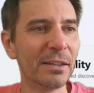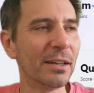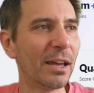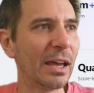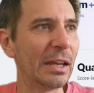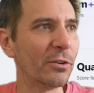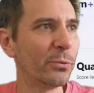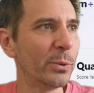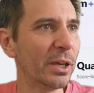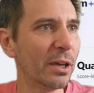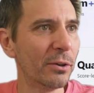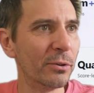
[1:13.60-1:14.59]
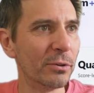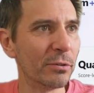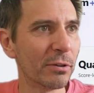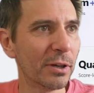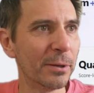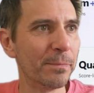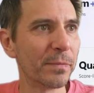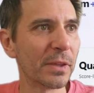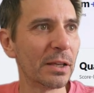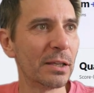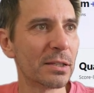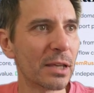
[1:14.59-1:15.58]
And off we go. Right,
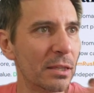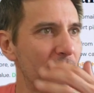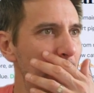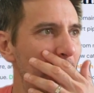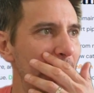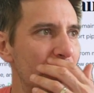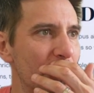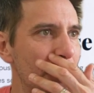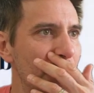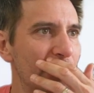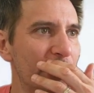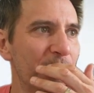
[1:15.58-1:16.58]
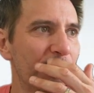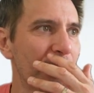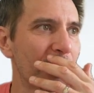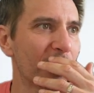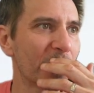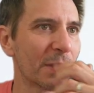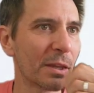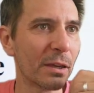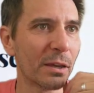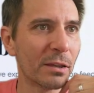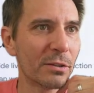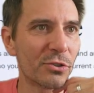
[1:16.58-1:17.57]
let's get the domains up.
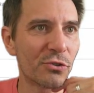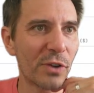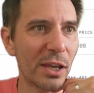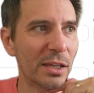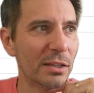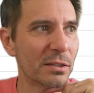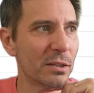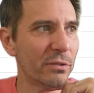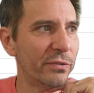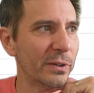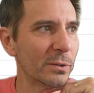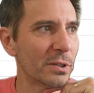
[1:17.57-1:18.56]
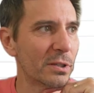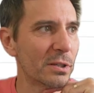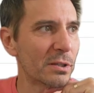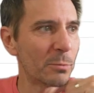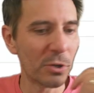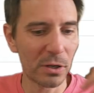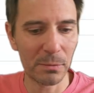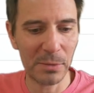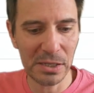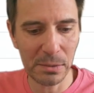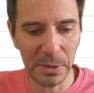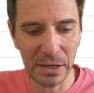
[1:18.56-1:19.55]
And straight into the filters. I'm not going to
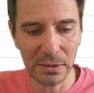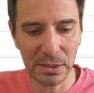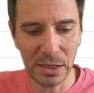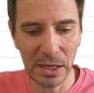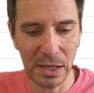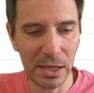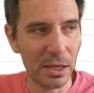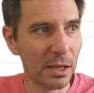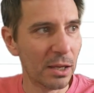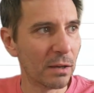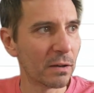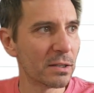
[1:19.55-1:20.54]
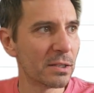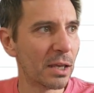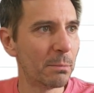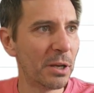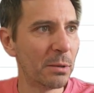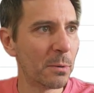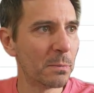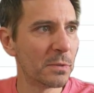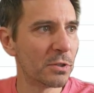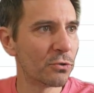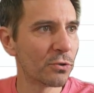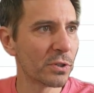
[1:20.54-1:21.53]
mess about today. I'm going to set a
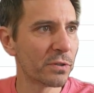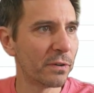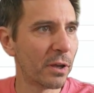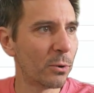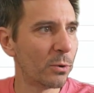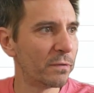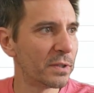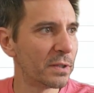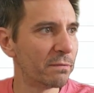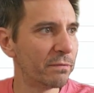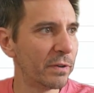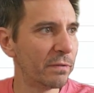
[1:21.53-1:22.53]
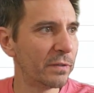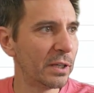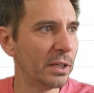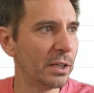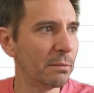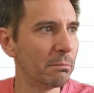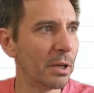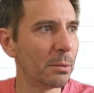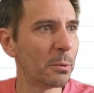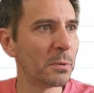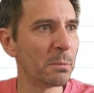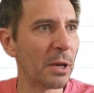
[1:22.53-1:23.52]
minimum trust flow of 15,
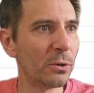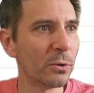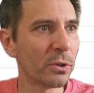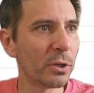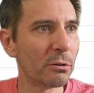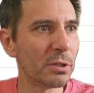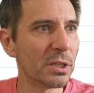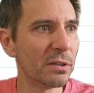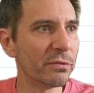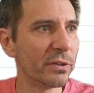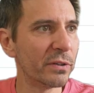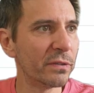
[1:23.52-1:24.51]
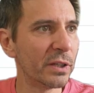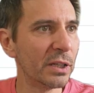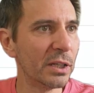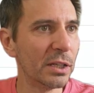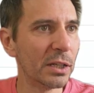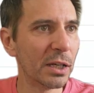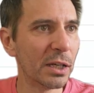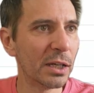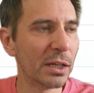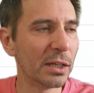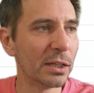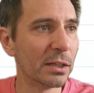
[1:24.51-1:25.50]
minimum domain authority of 15,
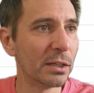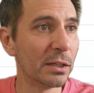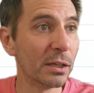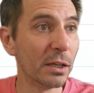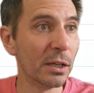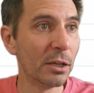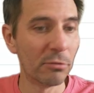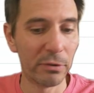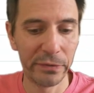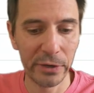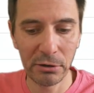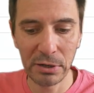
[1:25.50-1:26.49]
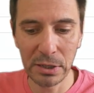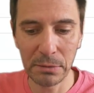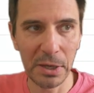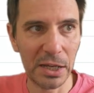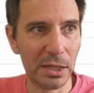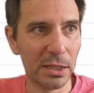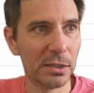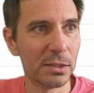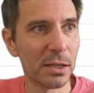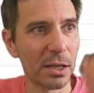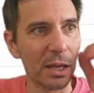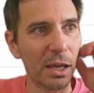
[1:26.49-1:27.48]
and referring
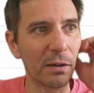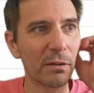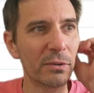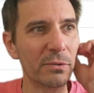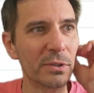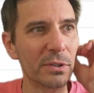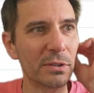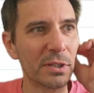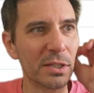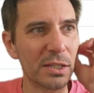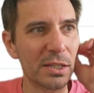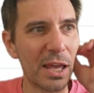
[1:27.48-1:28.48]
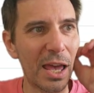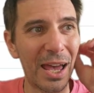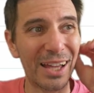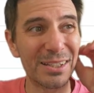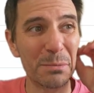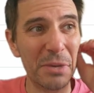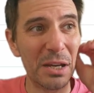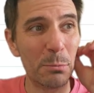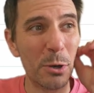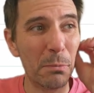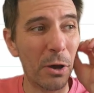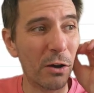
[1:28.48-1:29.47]
domains I'm going to set at a
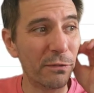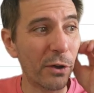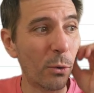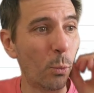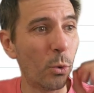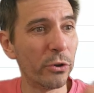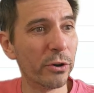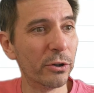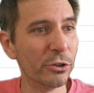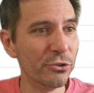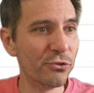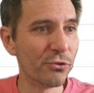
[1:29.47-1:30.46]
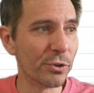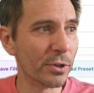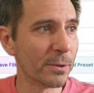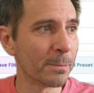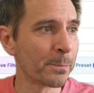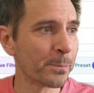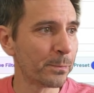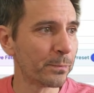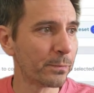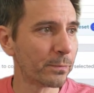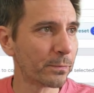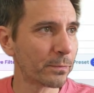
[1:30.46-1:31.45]
minimum of 100.
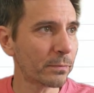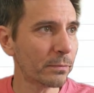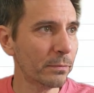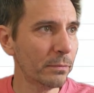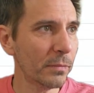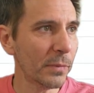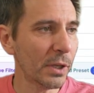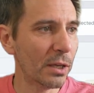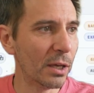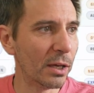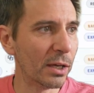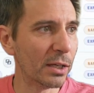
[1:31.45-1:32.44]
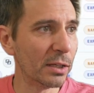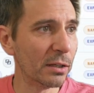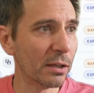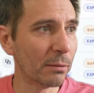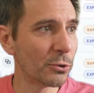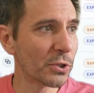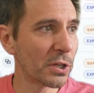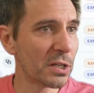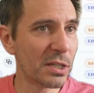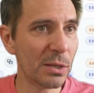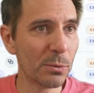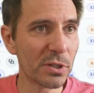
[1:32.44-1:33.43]
And I'm just going to
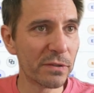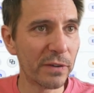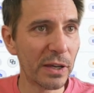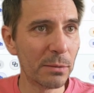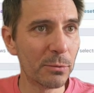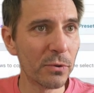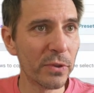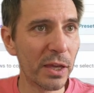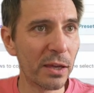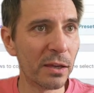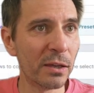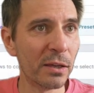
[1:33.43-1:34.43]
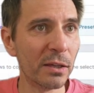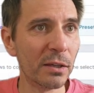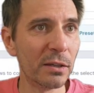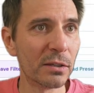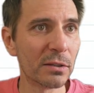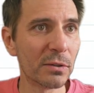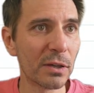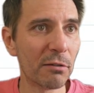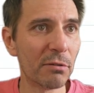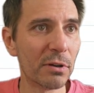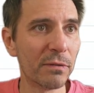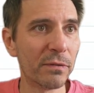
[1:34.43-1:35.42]
see what's available there. So I'll get
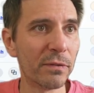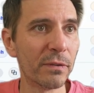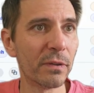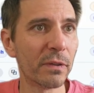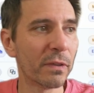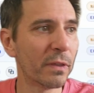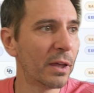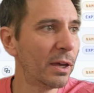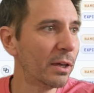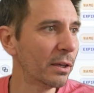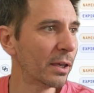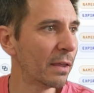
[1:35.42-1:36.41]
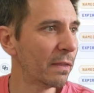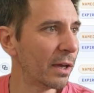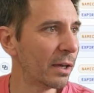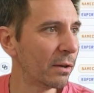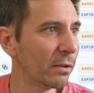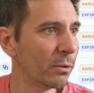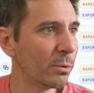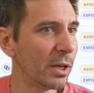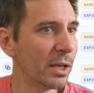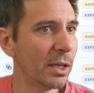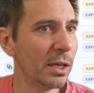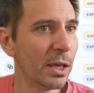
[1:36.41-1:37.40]
rid of that, get that out of the
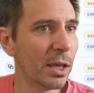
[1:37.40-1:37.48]
way.